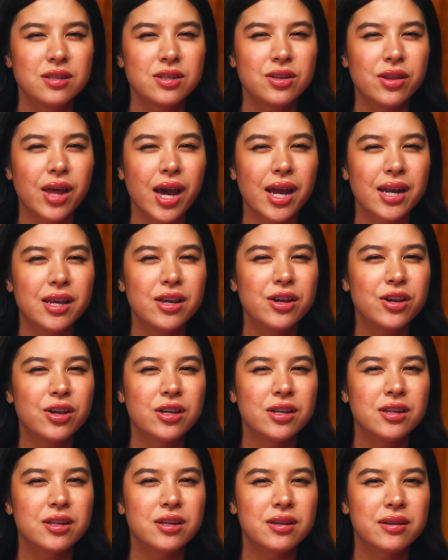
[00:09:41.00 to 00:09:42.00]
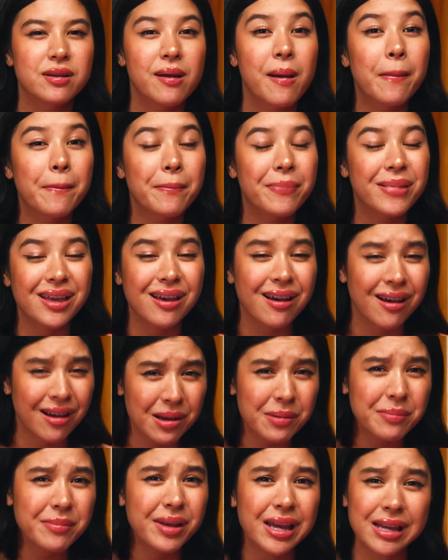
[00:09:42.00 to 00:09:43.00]
so that he could
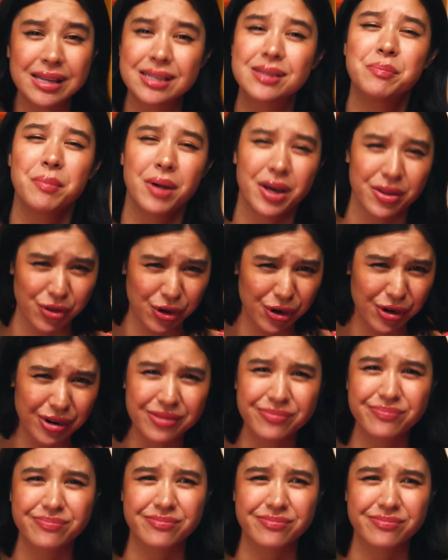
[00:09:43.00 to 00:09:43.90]
become his mother